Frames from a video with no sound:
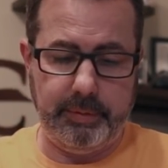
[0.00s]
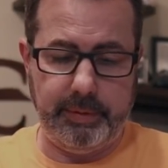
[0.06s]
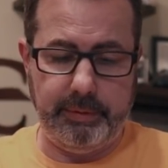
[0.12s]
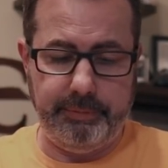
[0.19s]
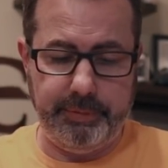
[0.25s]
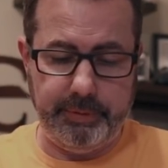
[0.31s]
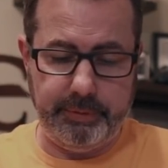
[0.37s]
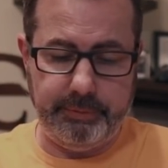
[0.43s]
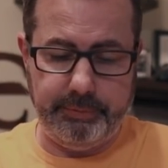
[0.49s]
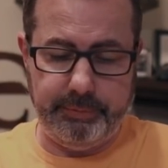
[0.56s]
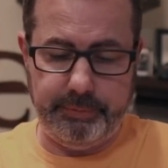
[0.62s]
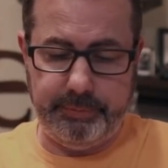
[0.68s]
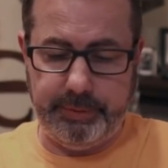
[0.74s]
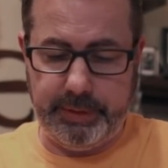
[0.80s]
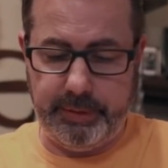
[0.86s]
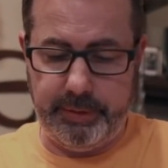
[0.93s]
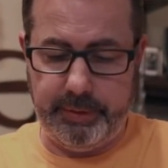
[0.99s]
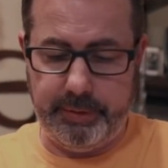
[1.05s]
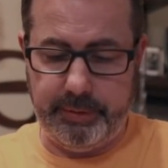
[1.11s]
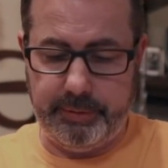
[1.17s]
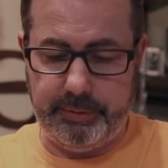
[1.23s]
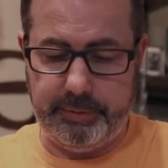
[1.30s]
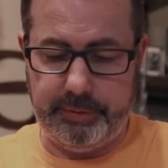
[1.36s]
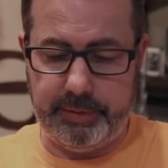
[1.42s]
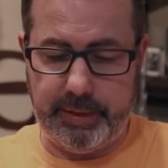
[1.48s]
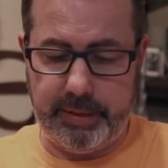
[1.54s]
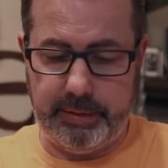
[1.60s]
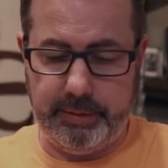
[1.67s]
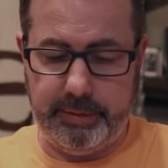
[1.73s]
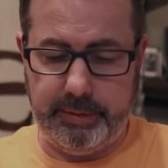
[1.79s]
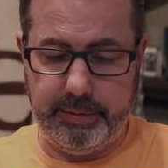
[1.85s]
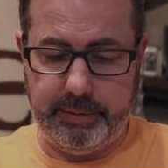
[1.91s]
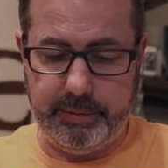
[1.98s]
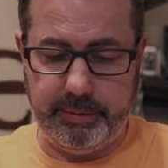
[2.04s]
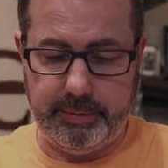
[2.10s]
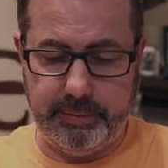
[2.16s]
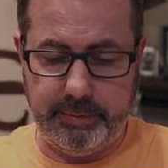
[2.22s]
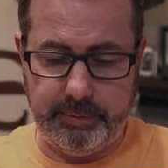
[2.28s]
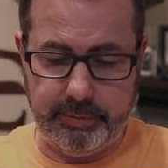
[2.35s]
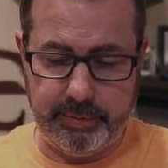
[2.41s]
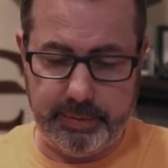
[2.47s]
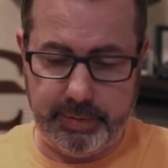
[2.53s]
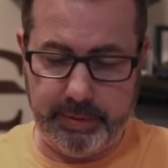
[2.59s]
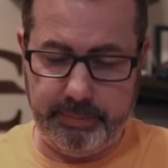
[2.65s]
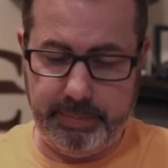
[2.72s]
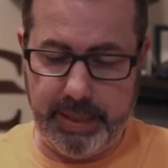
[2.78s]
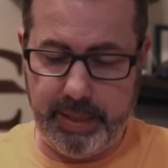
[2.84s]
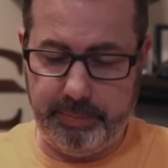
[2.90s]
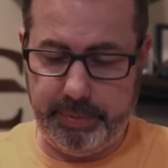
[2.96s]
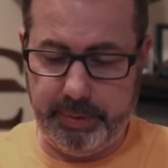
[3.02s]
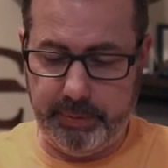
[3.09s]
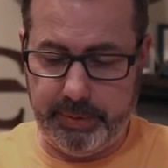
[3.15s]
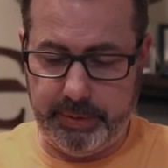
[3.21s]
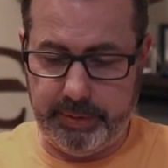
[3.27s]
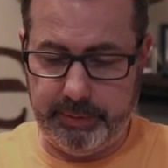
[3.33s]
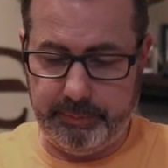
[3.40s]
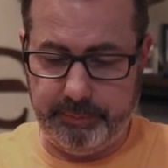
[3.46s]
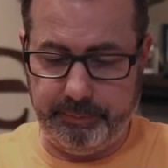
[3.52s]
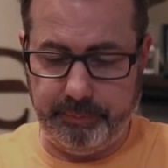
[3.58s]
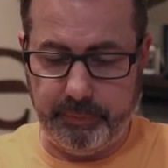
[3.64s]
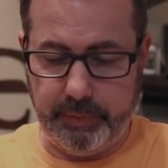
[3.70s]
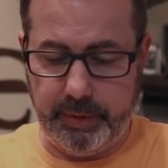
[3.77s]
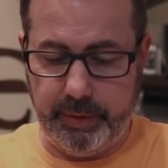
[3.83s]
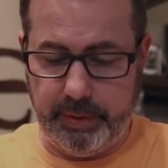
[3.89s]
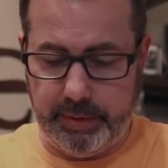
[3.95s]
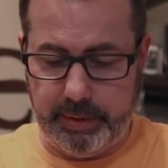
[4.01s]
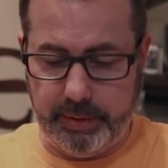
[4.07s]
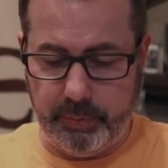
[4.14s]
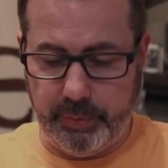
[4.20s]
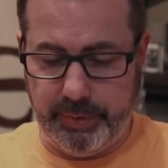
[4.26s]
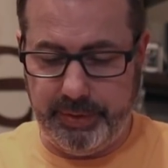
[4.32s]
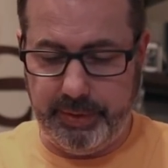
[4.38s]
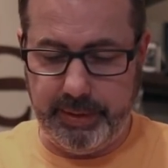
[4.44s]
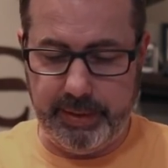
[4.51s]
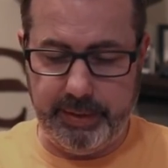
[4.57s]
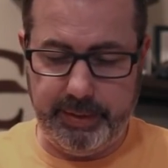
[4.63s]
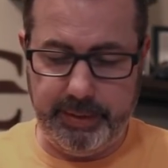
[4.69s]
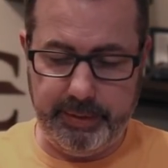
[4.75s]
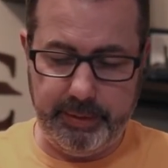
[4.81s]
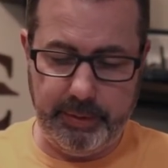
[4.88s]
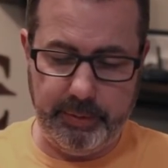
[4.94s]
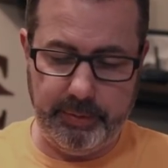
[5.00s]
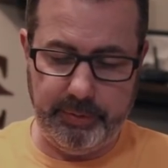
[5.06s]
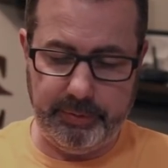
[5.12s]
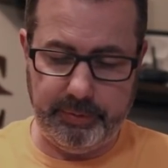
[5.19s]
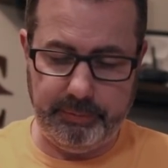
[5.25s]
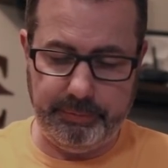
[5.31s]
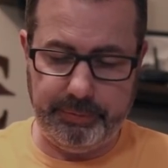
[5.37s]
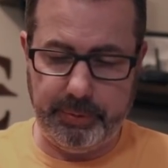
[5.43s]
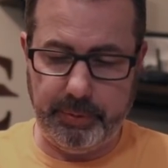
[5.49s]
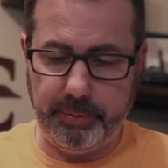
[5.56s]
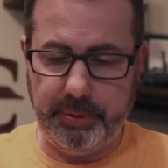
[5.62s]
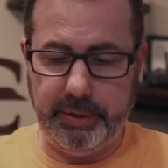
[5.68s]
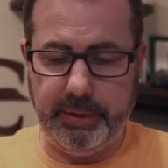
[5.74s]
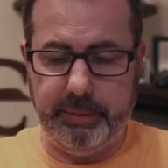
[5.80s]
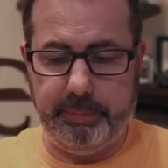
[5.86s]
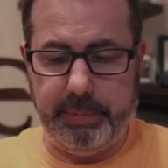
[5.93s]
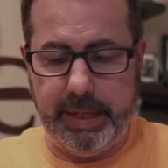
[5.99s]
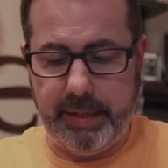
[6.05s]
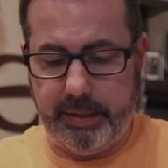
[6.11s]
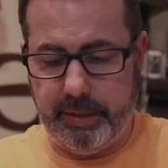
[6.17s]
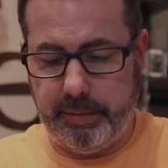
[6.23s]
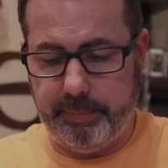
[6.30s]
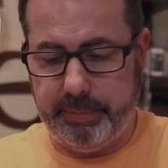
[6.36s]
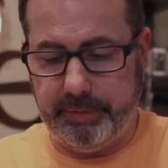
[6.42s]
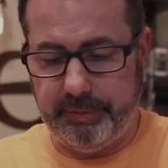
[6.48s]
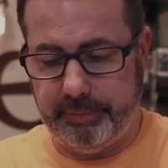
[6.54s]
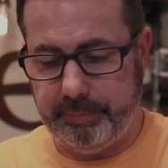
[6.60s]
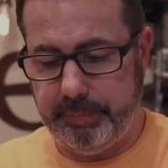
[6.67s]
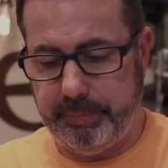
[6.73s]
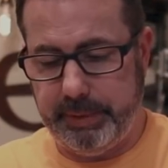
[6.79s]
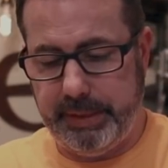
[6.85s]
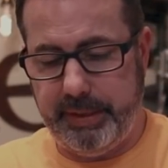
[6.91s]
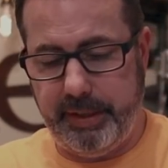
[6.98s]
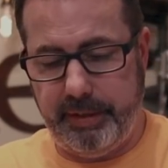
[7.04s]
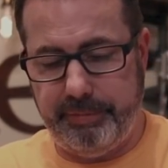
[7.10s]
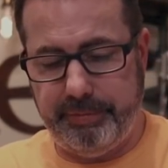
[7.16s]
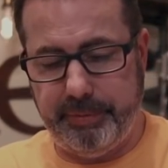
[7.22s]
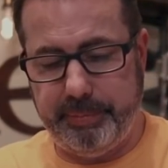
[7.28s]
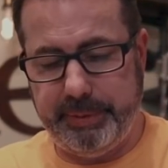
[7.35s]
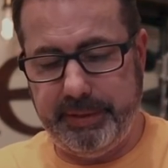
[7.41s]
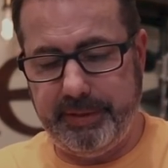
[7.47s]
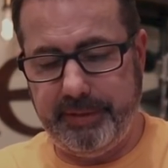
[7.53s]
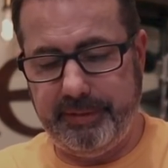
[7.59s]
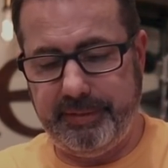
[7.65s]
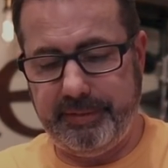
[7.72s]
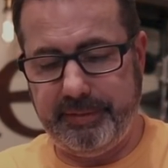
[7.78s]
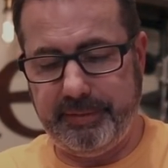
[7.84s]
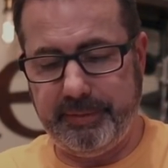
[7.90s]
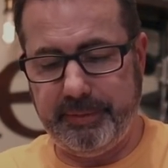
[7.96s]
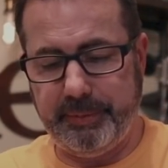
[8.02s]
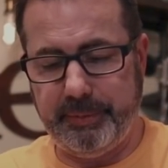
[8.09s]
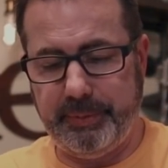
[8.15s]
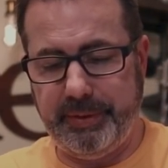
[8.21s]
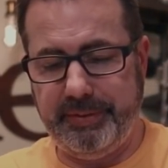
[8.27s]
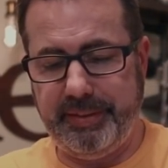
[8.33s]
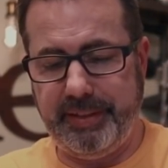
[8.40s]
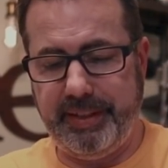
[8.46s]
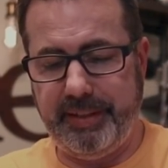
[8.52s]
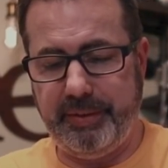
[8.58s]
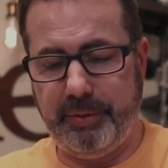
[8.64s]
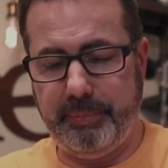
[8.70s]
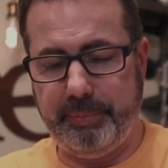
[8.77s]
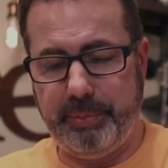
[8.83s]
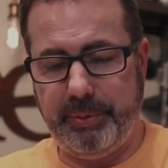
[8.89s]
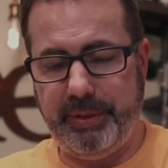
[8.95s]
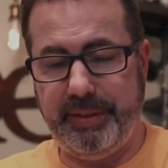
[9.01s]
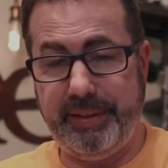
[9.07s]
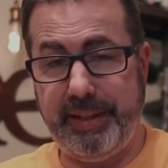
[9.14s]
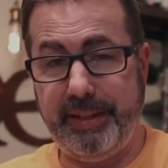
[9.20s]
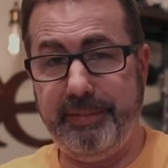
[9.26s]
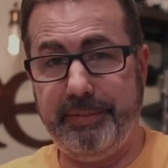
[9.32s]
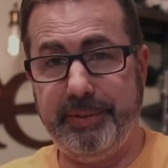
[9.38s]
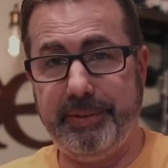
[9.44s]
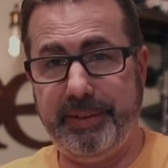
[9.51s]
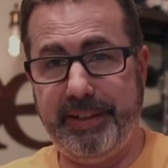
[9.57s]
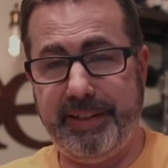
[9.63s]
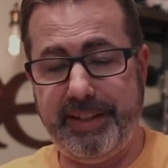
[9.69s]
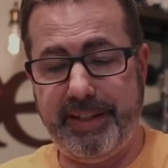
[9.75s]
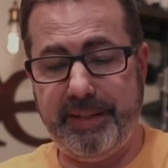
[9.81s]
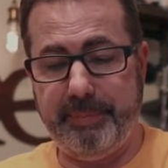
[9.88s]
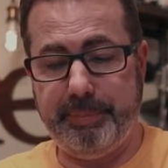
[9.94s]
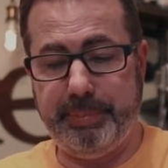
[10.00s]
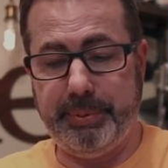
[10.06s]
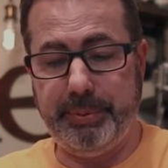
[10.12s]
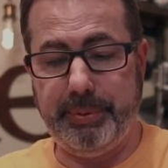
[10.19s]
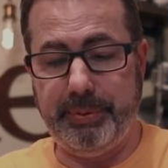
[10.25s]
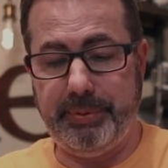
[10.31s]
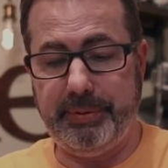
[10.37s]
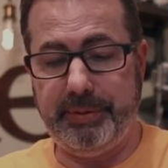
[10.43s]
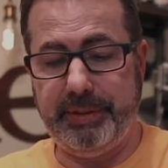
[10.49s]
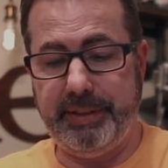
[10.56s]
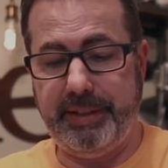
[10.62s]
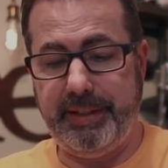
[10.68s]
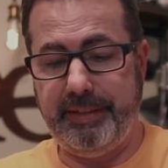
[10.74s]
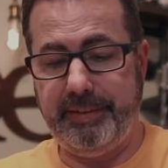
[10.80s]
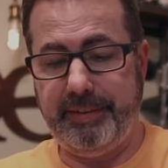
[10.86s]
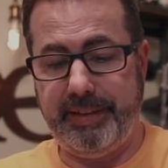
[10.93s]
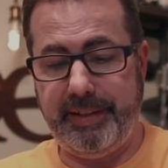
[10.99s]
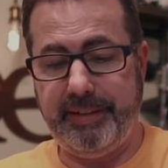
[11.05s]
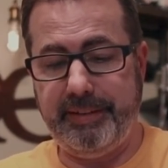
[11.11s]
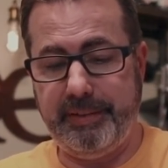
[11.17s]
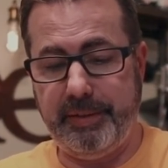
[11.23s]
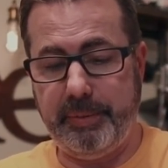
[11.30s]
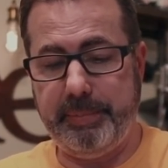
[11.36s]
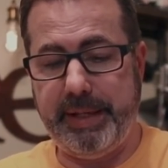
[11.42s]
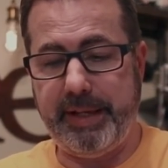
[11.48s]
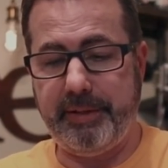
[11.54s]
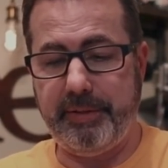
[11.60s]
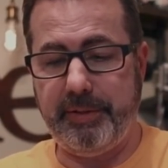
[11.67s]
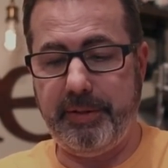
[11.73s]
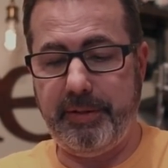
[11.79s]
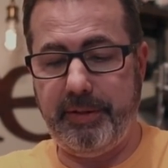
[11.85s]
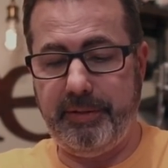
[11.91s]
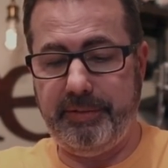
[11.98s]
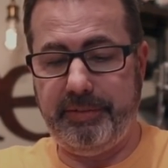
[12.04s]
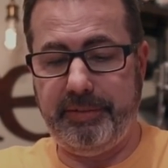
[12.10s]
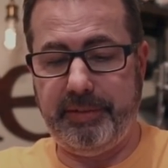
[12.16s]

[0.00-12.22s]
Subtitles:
They feel very good and solid. I'm happy with it. One thing I did notice in folding it back up is be careful, because once they get to a point they really kind of pull and they go back hard.